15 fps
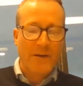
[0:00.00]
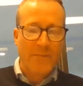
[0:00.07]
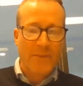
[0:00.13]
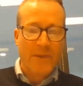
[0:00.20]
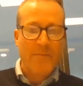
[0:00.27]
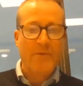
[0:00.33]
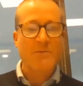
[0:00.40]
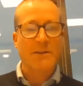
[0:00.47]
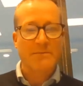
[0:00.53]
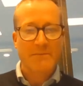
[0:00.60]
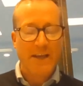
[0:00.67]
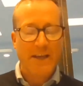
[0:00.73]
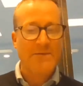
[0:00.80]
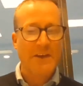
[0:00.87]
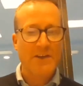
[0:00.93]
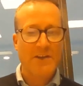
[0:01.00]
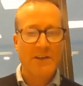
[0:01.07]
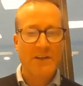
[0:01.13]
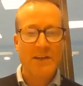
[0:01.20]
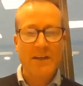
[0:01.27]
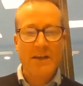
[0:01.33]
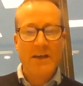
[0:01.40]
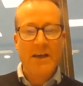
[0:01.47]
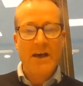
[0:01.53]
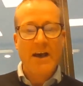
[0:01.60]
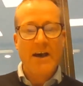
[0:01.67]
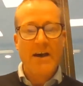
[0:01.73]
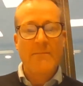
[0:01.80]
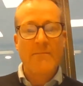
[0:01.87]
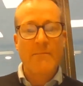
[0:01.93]
abused by tax evasion.
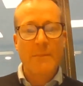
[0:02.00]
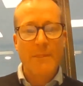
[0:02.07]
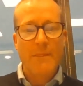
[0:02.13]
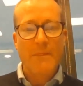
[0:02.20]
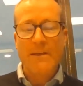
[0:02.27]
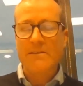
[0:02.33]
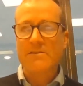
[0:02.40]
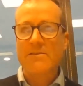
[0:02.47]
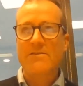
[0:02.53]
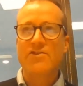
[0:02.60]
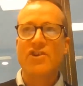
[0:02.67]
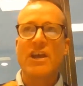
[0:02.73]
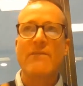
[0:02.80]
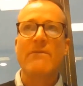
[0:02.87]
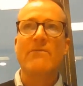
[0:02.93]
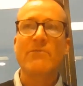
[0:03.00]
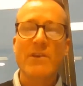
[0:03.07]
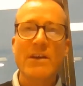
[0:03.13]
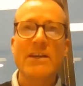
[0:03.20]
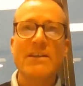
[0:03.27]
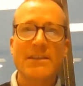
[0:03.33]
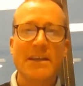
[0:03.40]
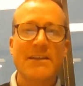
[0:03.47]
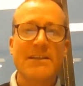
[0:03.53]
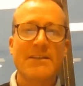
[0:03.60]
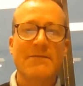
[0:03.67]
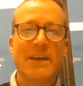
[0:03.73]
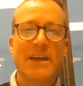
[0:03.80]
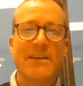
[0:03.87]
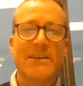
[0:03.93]
That's sharing really
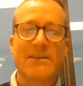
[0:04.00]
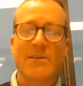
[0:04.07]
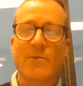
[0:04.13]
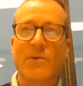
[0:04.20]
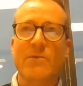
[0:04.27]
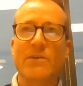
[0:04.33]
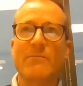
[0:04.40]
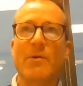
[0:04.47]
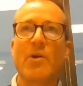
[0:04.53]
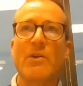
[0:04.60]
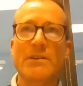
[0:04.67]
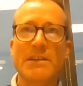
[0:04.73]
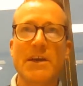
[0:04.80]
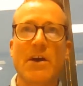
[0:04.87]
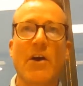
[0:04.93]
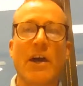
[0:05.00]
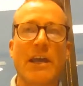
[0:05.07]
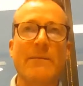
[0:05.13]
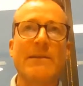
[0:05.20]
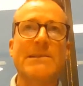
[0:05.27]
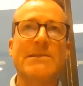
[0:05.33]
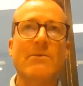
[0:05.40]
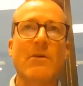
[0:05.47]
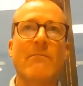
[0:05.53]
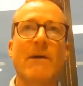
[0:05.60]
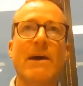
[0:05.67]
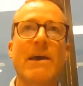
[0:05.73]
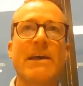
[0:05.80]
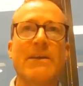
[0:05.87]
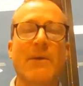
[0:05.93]
sensitive data. So what were the policy arguments that were
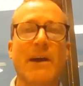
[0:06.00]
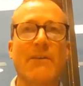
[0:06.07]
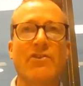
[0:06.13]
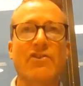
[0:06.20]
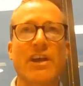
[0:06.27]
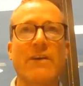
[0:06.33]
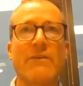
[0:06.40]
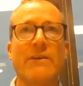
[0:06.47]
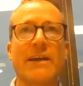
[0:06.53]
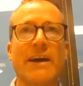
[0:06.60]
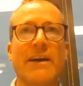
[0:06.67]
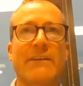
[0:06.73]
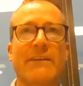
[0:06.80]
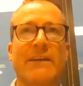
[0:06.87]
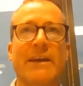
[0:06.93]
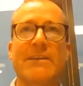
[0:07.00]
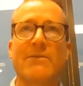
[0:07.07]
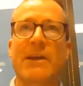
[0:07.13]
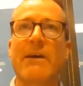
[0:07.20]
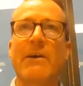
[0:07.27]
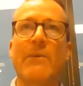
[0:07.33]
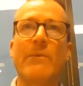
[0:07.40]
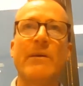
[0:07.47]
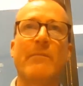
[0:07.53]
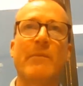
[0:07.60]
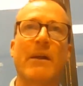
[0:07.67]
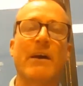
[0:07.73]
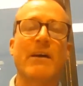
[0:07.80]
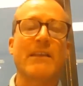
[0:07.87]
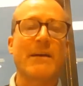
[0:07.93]
made around sharing that kind of data, and how can we
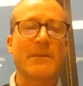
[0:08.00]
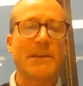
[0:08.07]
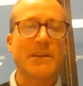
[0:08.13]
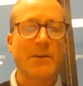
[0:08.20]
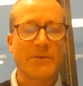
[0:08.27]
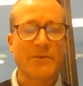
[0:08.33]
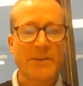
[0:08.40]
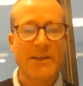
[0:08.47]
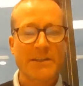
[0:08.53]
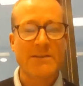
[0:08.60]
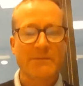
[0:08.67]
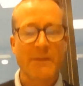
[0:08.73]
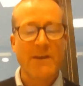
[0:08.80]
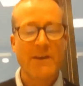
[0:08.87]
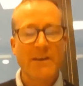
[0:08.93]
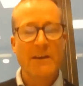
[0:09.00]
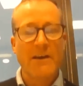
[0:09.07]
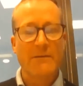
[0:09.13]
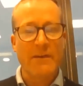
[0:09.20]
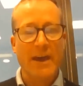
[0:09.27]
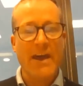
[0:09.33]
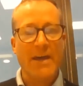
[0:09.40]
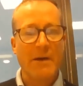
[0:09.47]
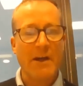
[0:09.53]
apply them in the context of the